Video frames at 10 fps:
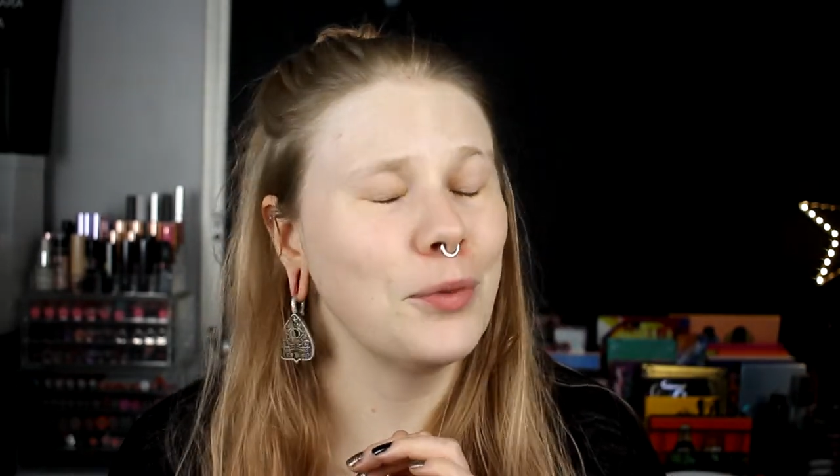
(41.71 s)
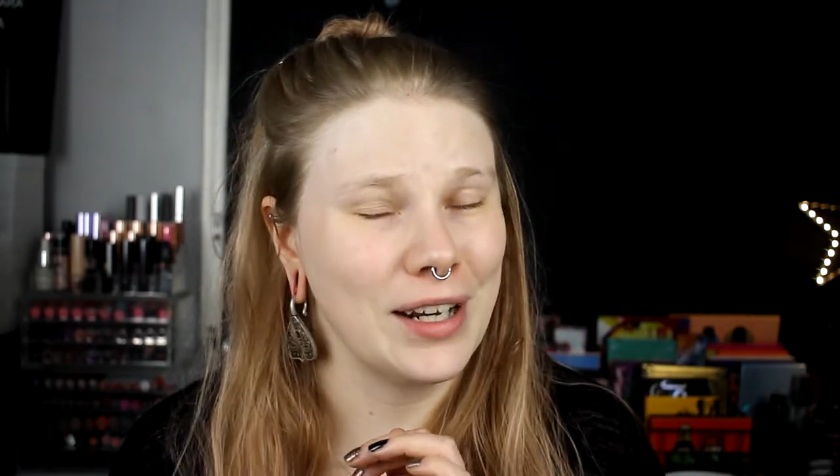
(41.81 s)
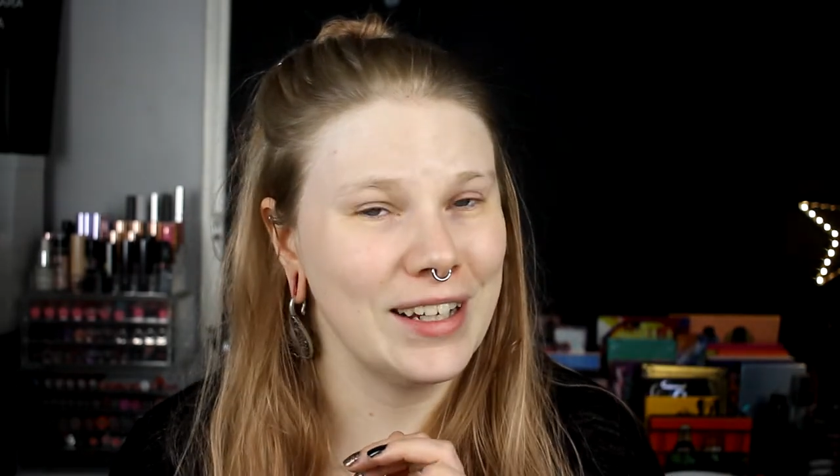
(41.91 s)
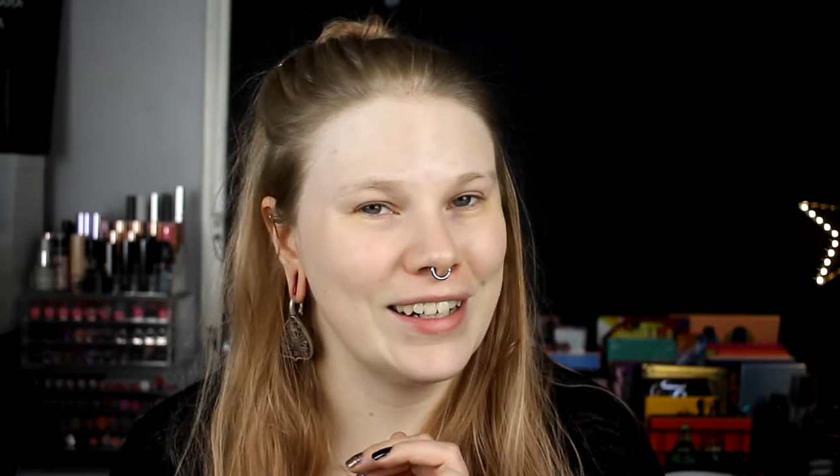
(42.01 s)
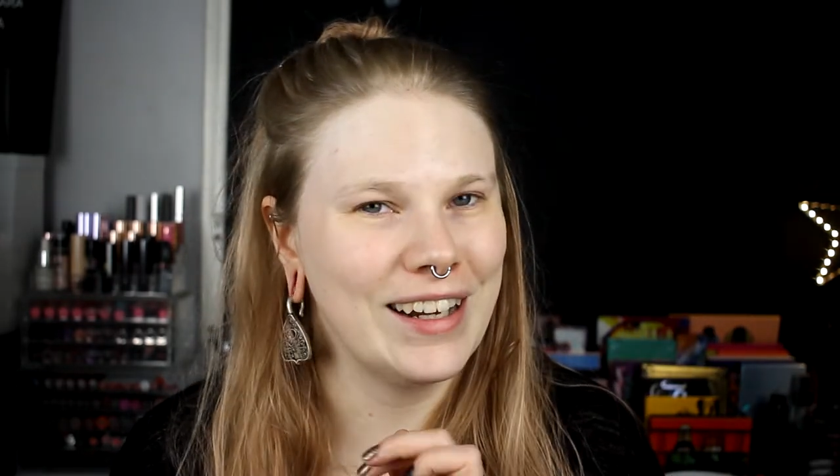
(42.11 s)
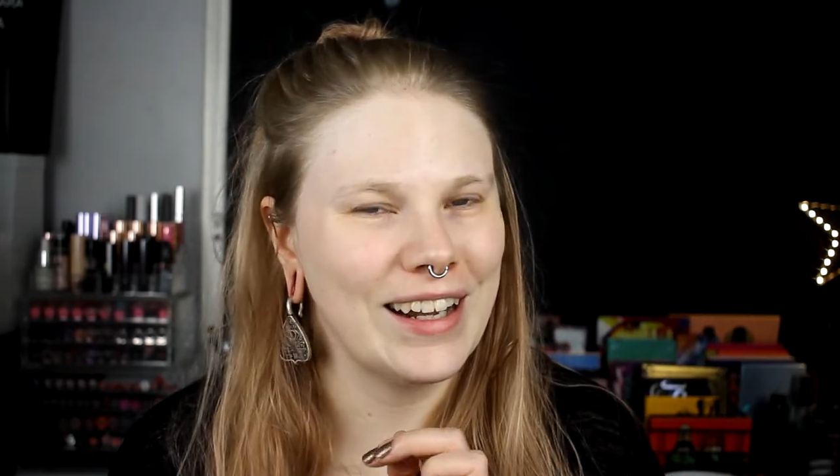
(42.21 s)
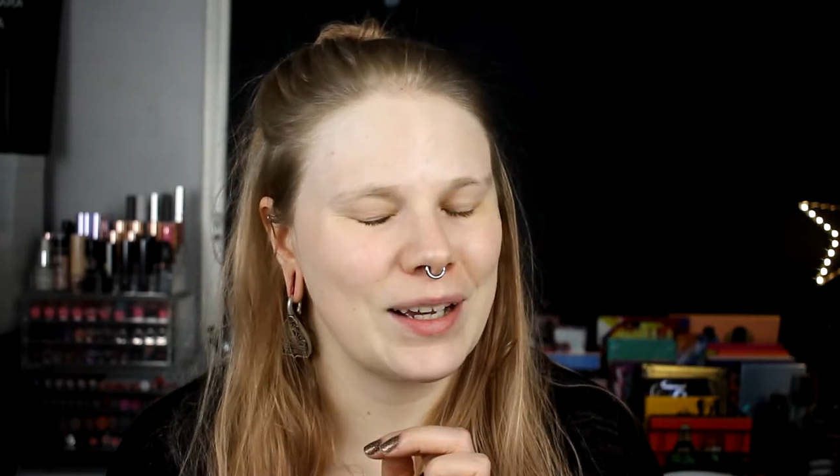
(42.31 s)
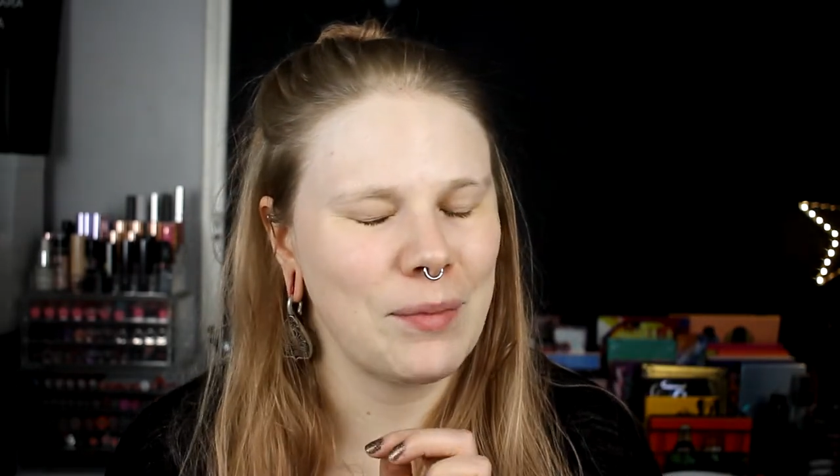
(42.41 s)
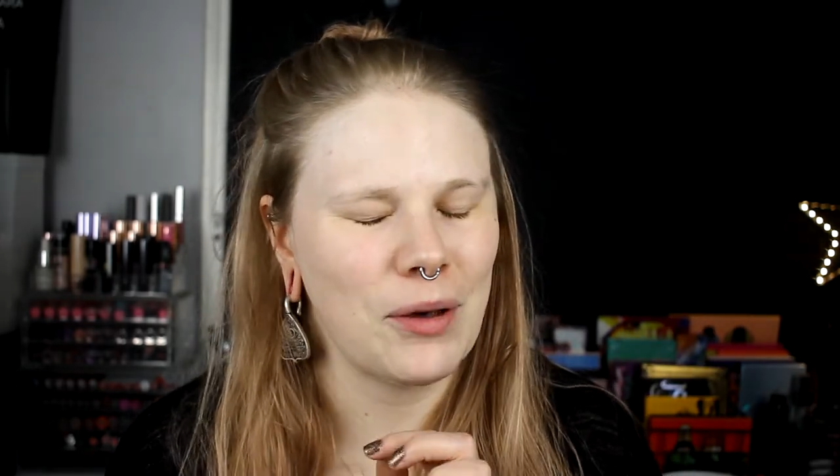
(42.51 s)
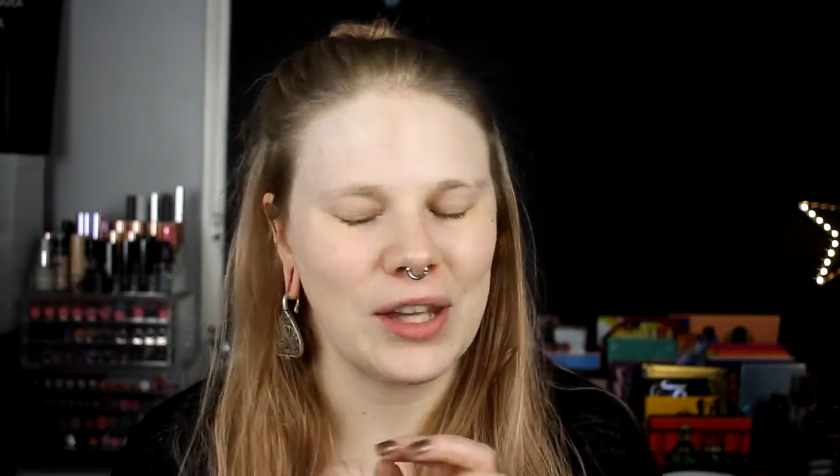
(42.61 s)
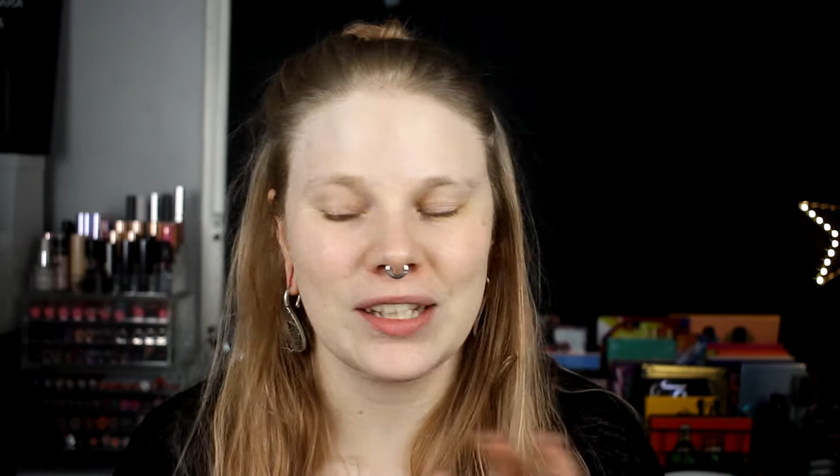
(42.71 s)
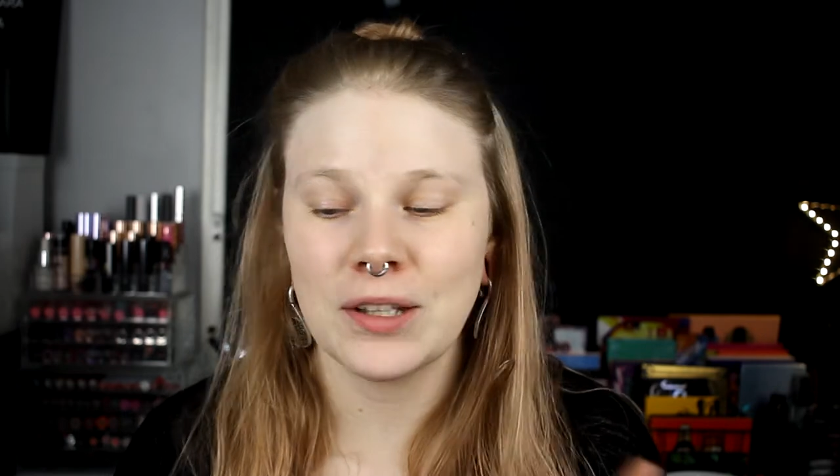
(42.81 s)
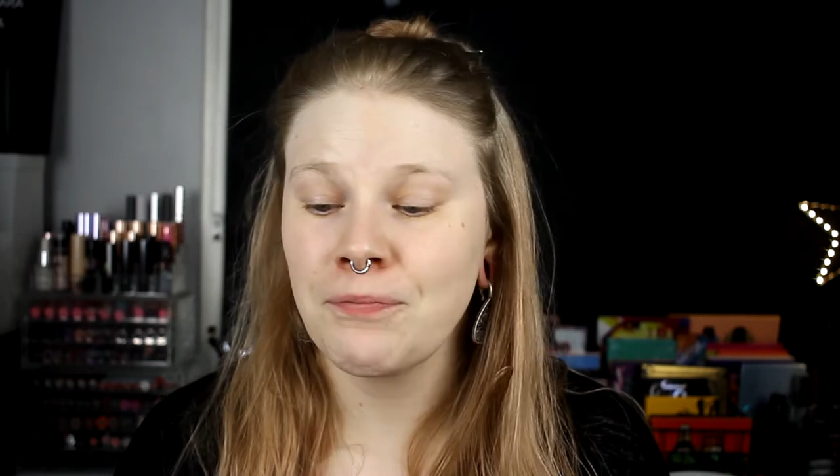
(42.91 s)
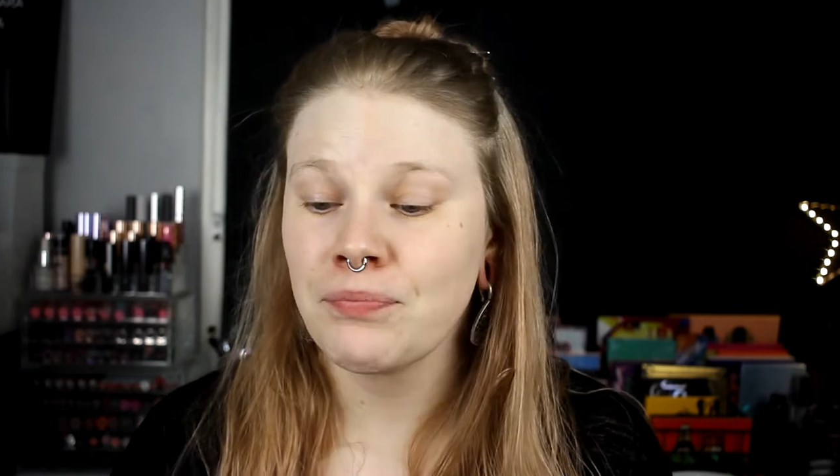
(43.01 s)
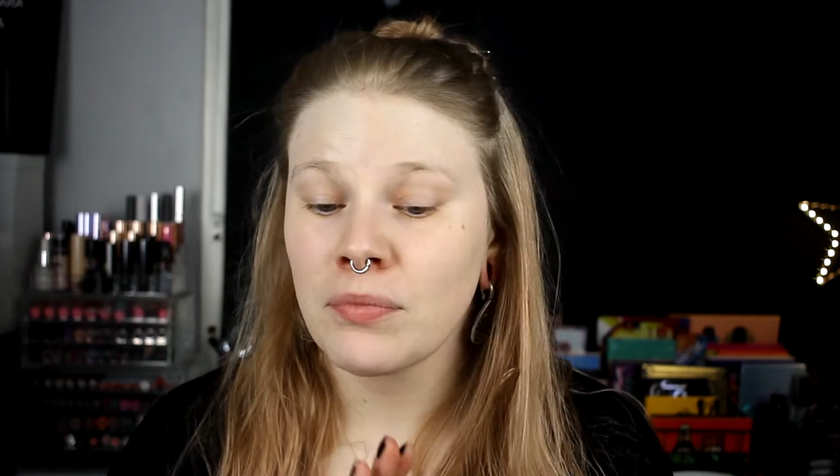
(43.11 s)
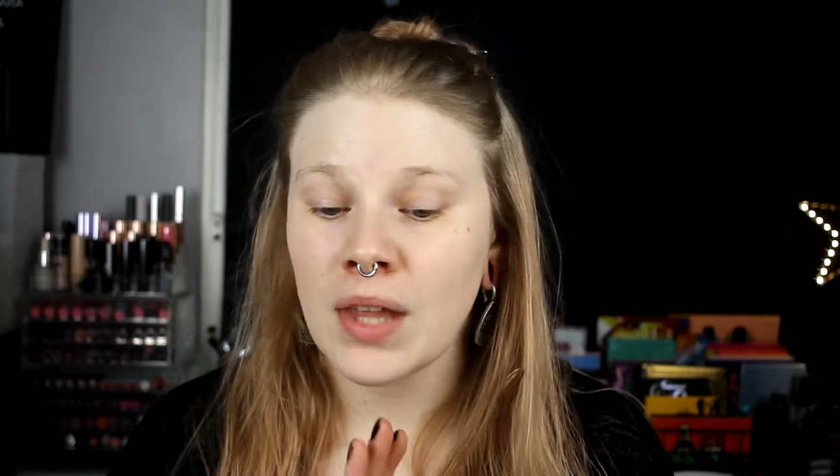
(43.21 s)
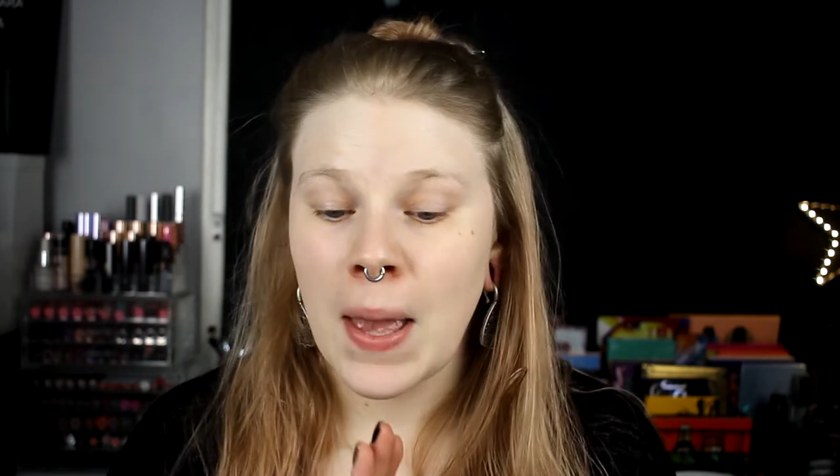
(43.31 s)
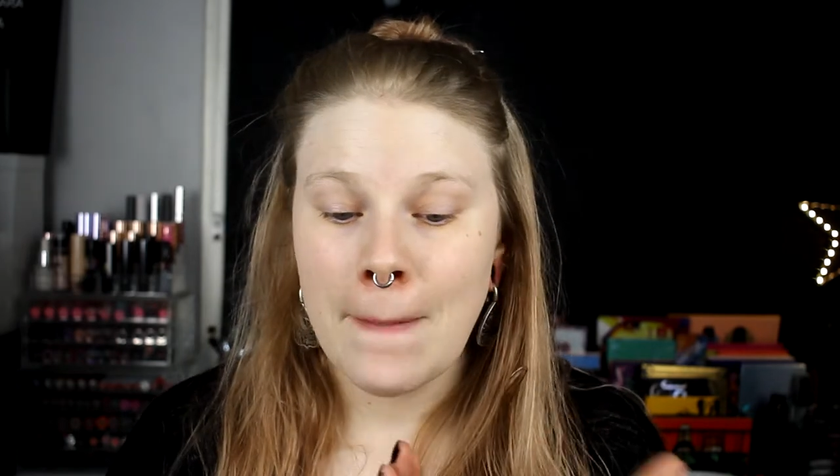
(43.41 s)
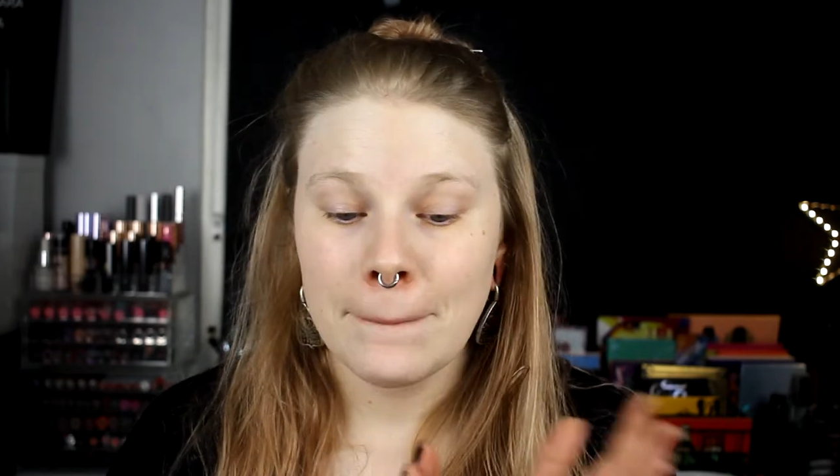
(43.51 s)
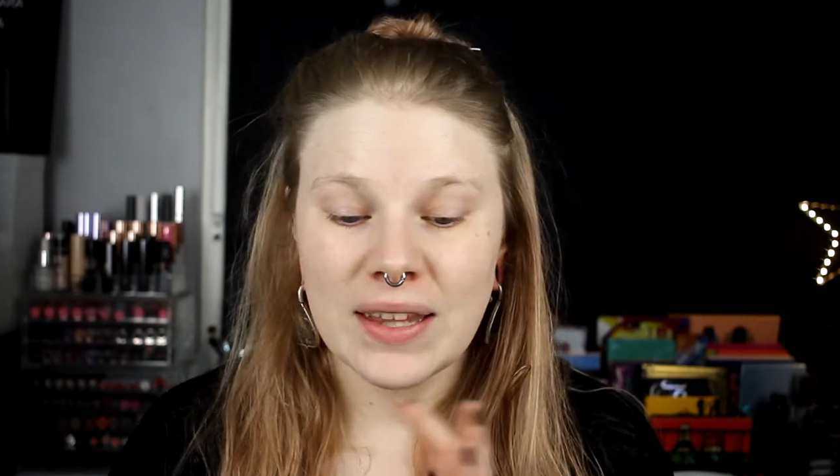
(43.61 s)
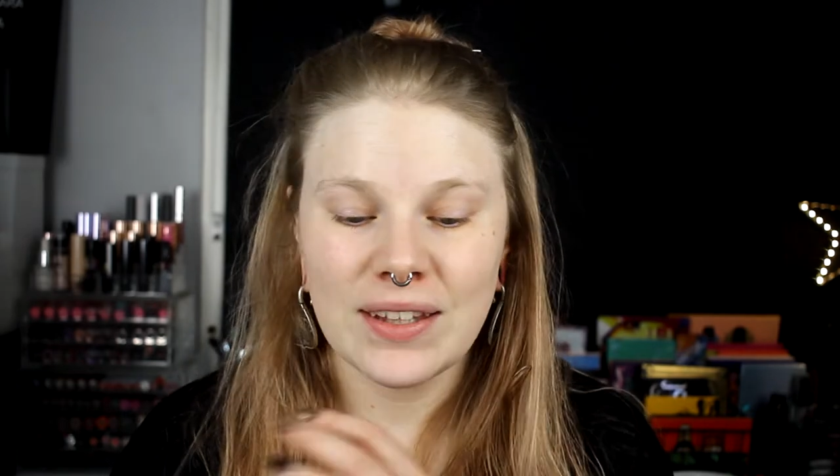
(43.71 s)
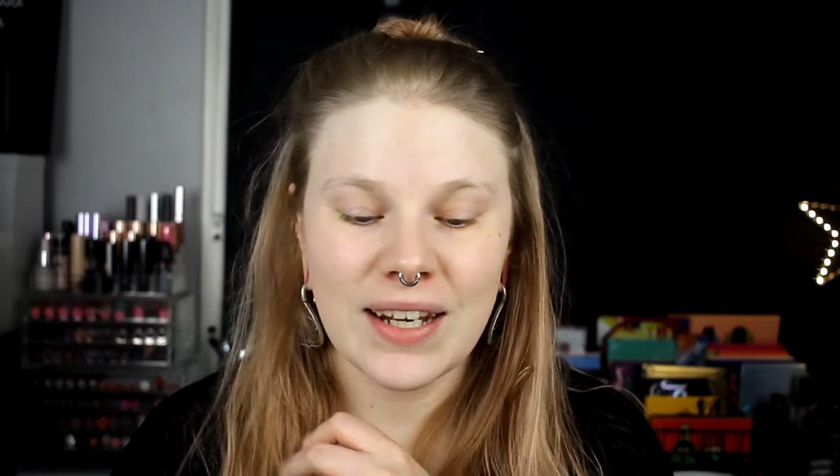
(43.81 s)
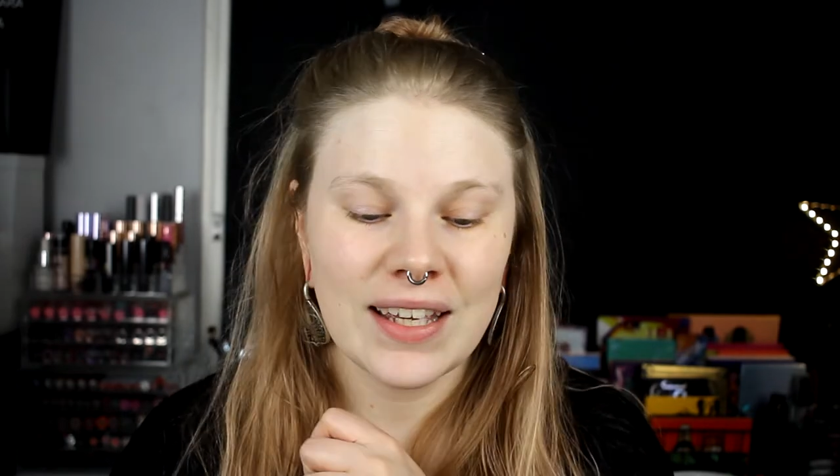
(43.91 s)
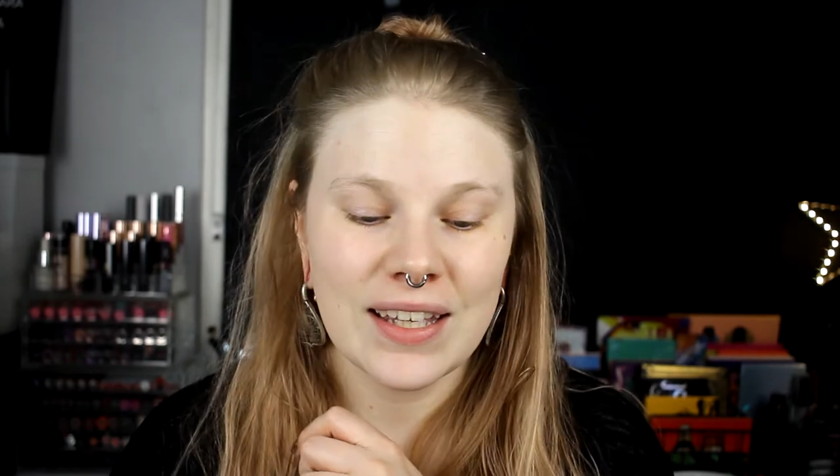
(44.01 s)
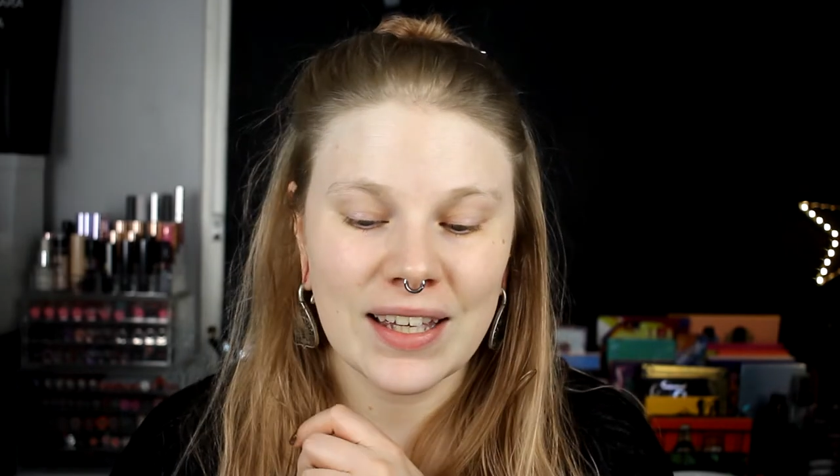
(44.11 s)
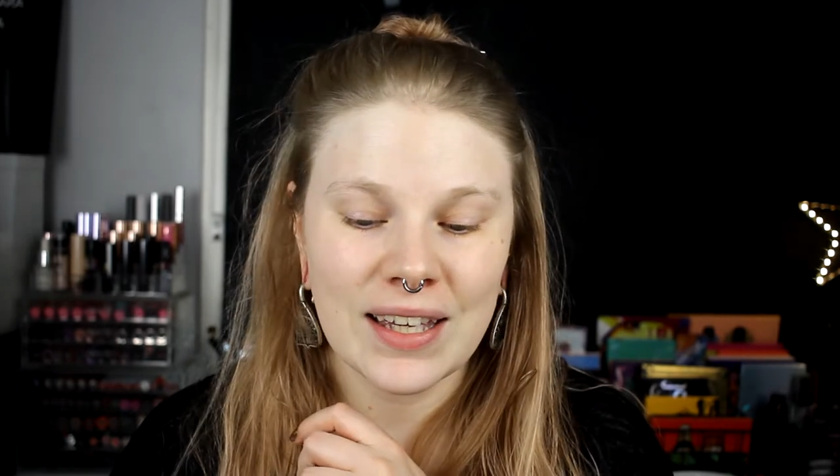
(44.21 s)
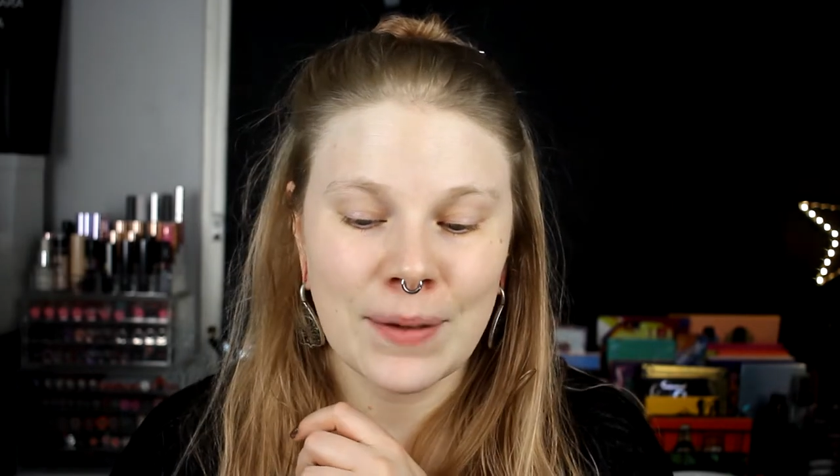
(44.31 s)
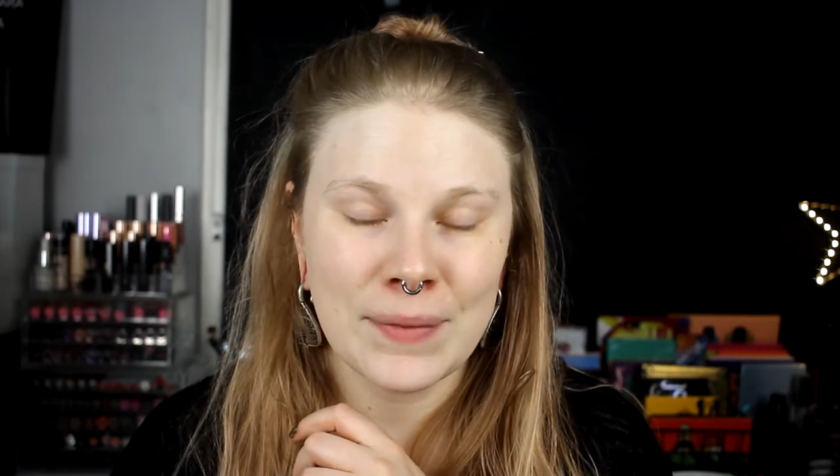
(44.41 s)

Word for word: what I didn't like about that. But today uh,